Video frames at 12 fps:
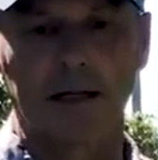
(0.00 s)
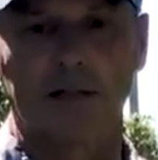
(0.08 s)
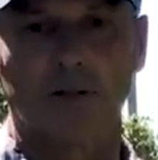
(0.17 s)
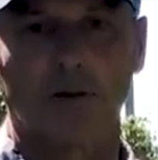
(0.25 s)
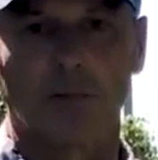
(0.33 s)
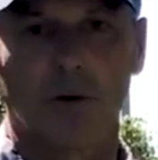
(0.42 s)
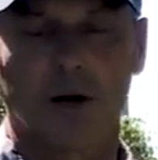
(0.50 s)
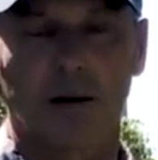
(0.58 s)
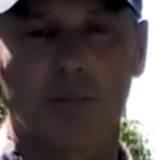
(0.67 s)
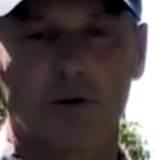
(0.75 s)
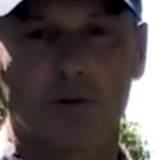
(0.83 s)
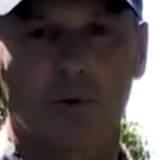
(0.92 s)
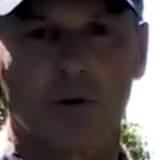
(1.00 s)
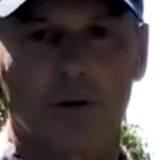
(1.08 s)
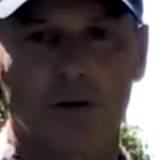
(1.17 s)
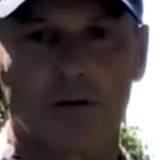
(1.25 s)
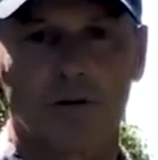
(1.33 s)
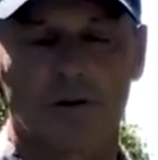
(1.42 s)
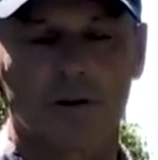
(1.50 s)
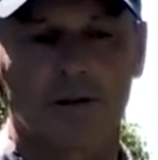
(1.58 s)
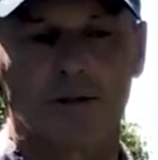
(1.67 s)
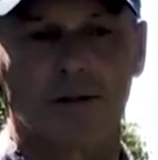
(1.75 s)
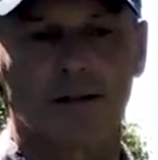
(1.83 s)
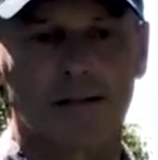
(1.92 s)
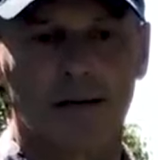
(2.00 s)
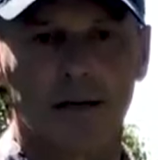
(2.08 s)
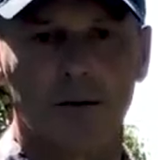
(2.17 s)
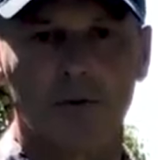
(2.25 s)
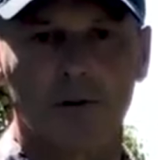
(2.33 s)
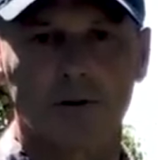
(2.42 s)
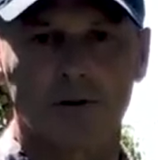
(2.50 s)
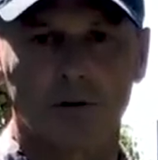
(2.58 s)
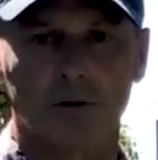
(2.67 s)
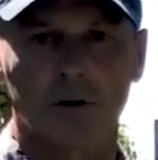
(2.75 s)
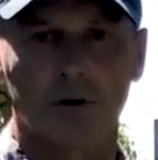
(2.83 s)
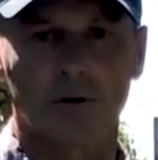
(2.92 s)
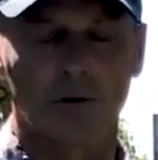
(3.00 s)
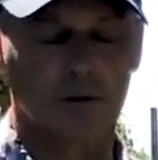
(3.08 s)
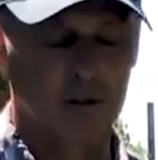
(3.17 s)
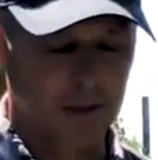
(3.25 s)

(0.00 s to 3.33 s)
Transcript: into the plant much more easily. It doesn't get tied up in the soil or